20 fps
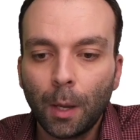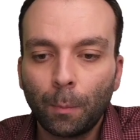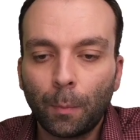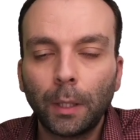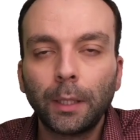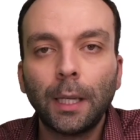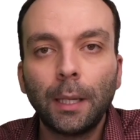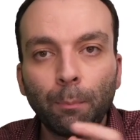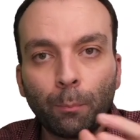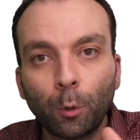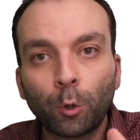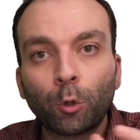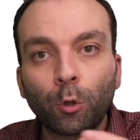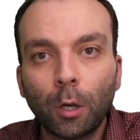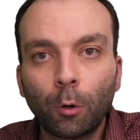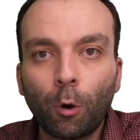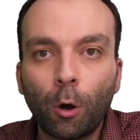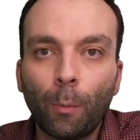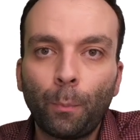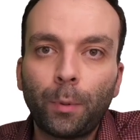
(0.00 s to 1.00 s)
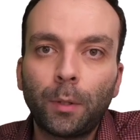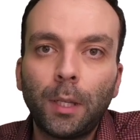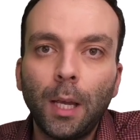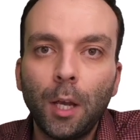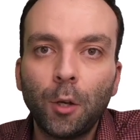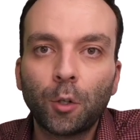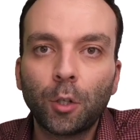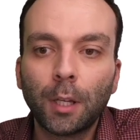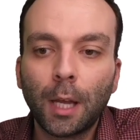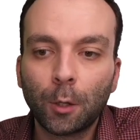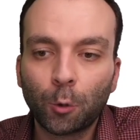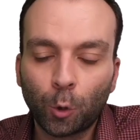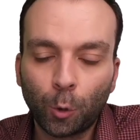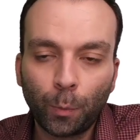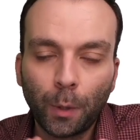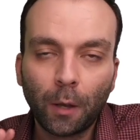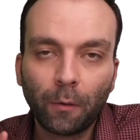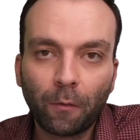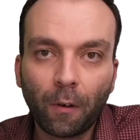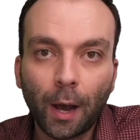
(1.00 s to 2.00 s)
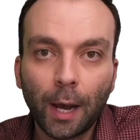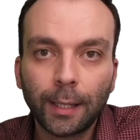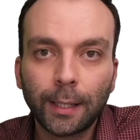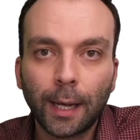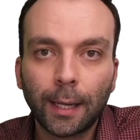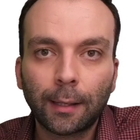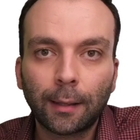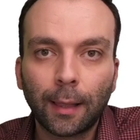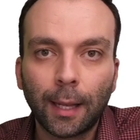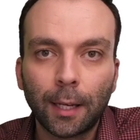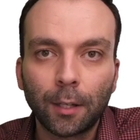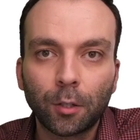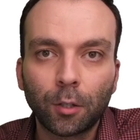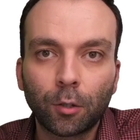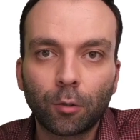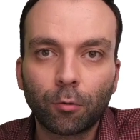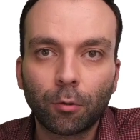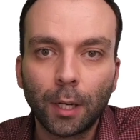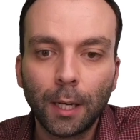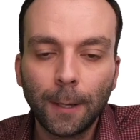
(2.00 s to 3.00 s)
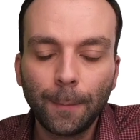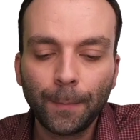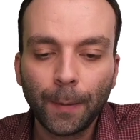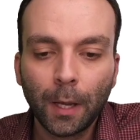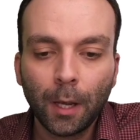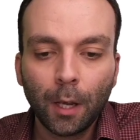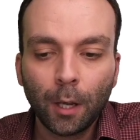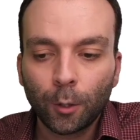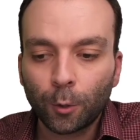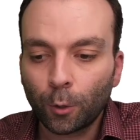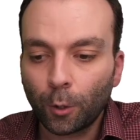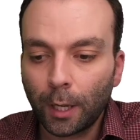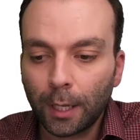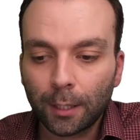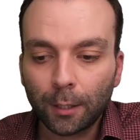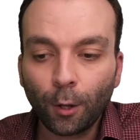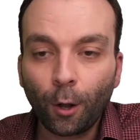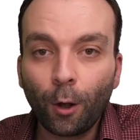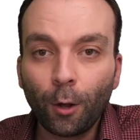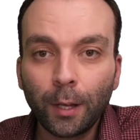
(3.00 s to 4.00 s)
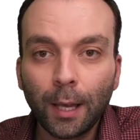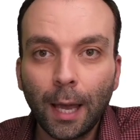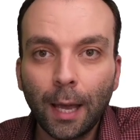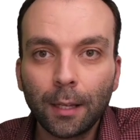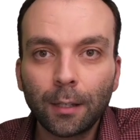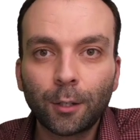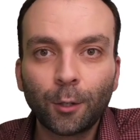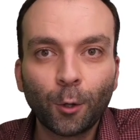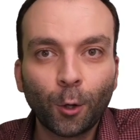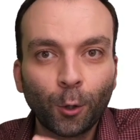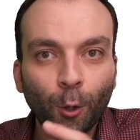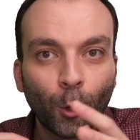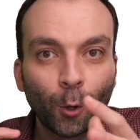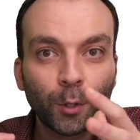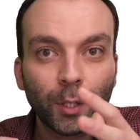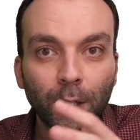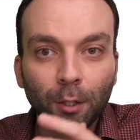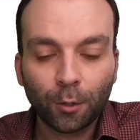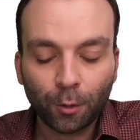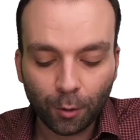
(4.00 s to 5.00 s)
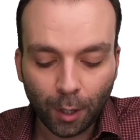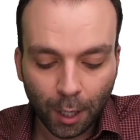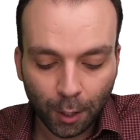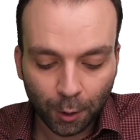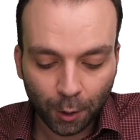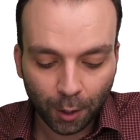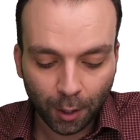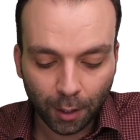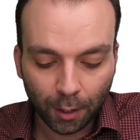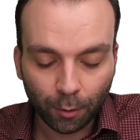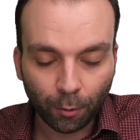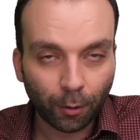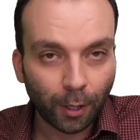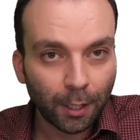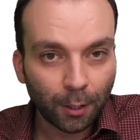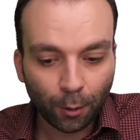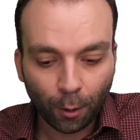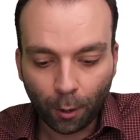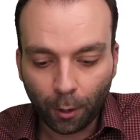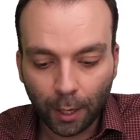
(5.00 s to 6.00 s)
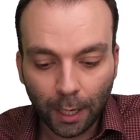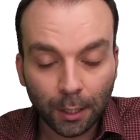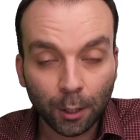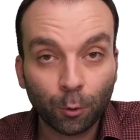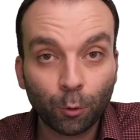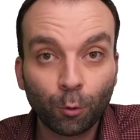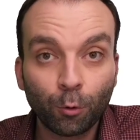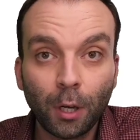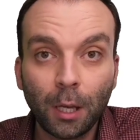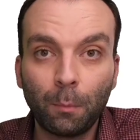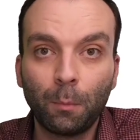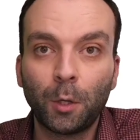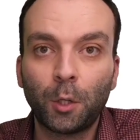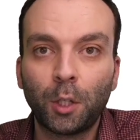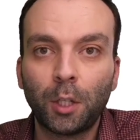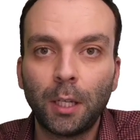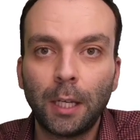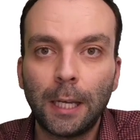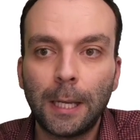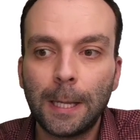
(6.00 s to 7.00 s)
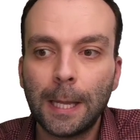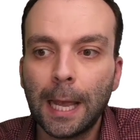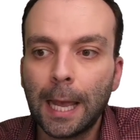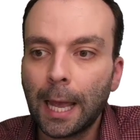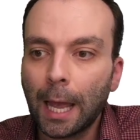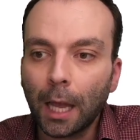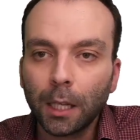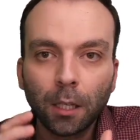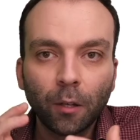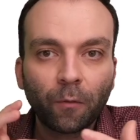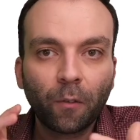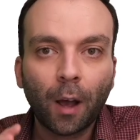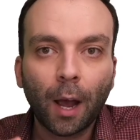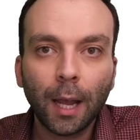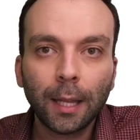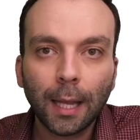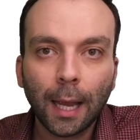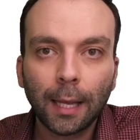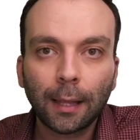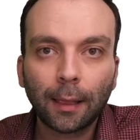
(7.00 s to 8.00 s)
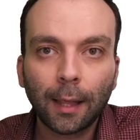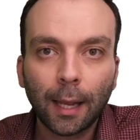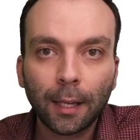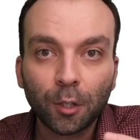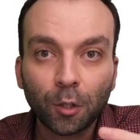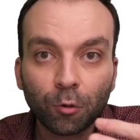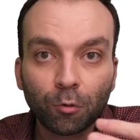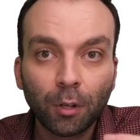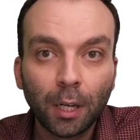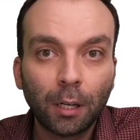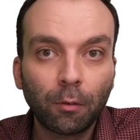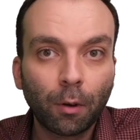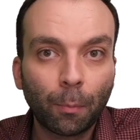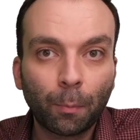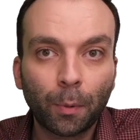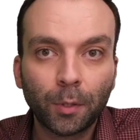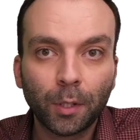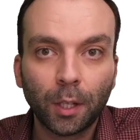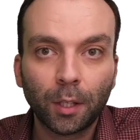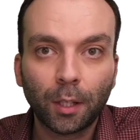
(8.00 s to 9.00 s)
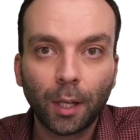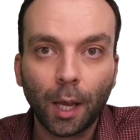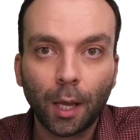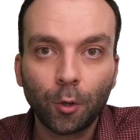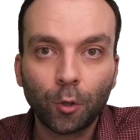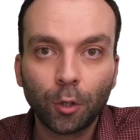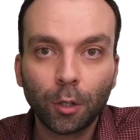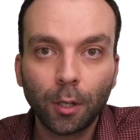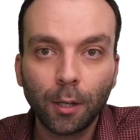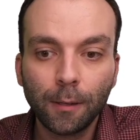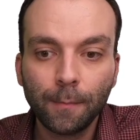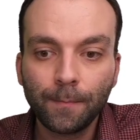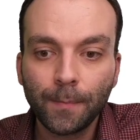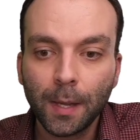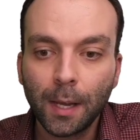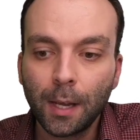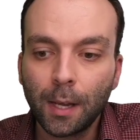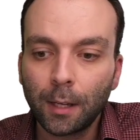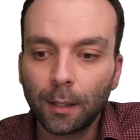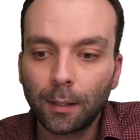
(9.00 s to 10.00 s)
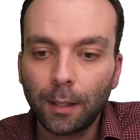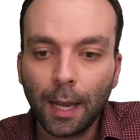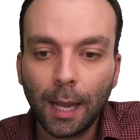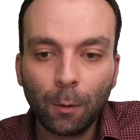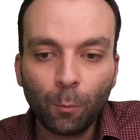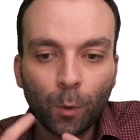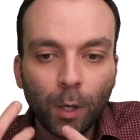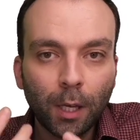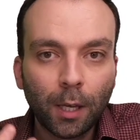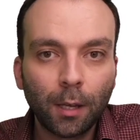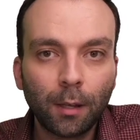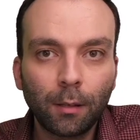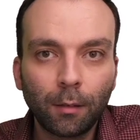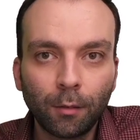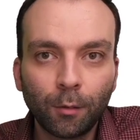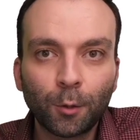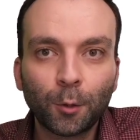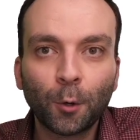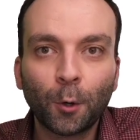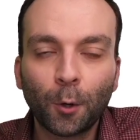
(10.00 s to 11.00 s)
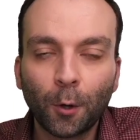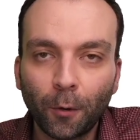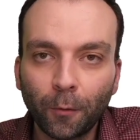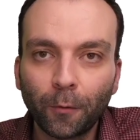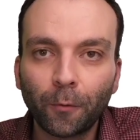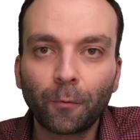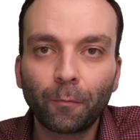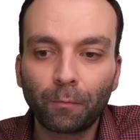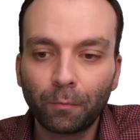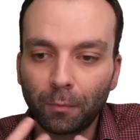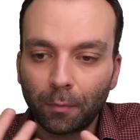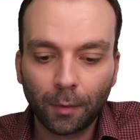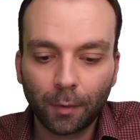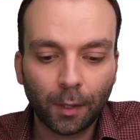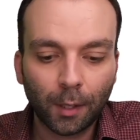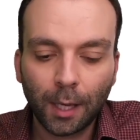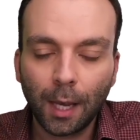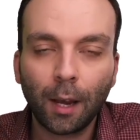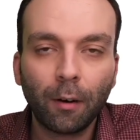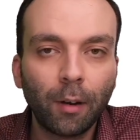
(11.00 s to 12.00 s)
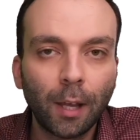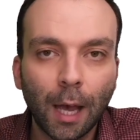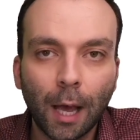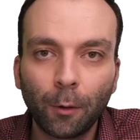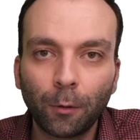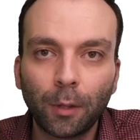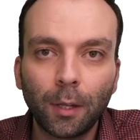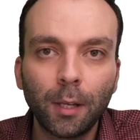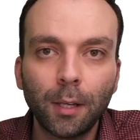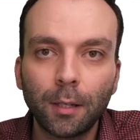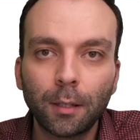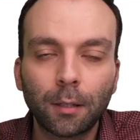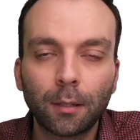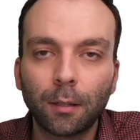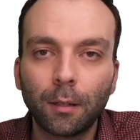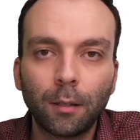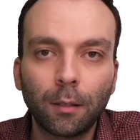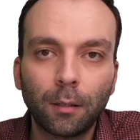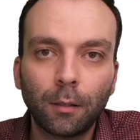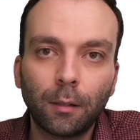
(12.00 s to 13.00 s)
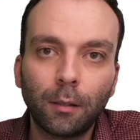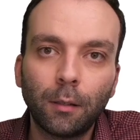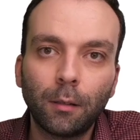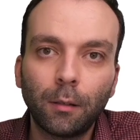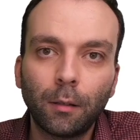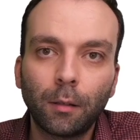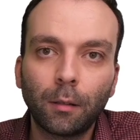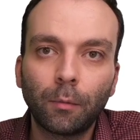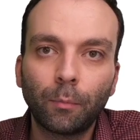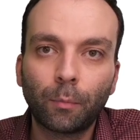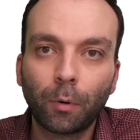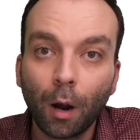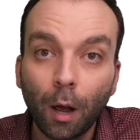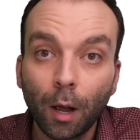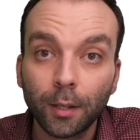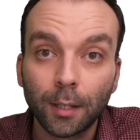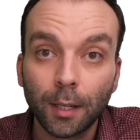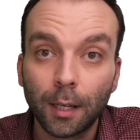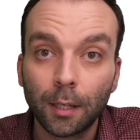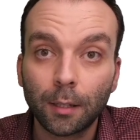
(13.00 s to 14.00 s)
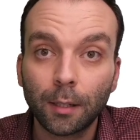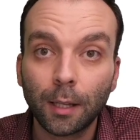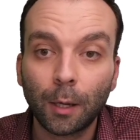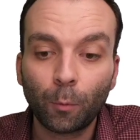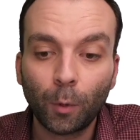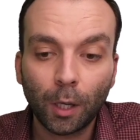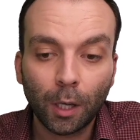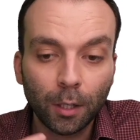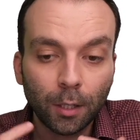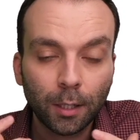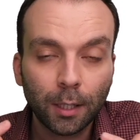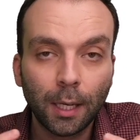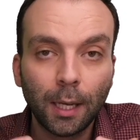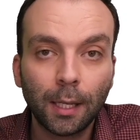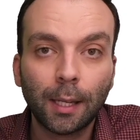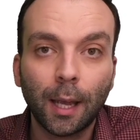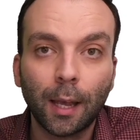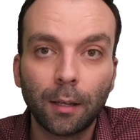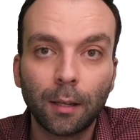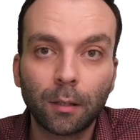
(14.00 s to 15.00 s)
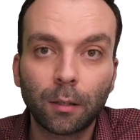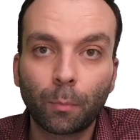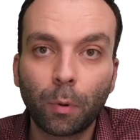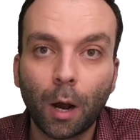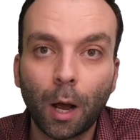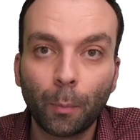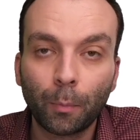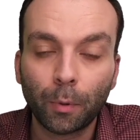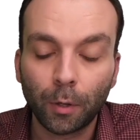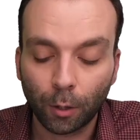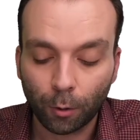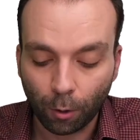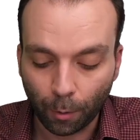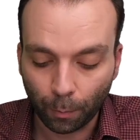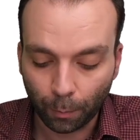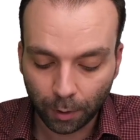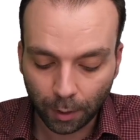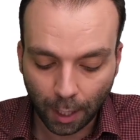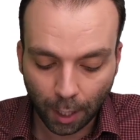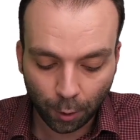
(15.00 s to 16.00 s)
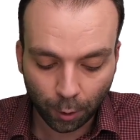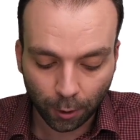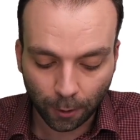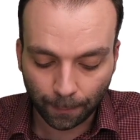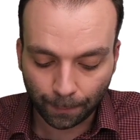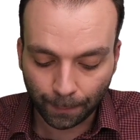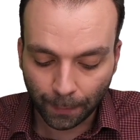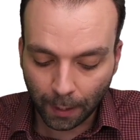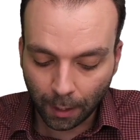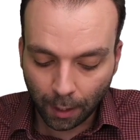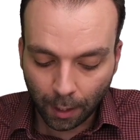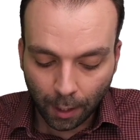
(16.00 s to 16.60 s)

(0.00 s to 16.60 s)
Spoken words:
But input to a computation has to be a finite length string. So as long as, those instructions, or as long as a Turing machine has a finite length string representation, then we can sort of carry out this process, we can see it as proper computation.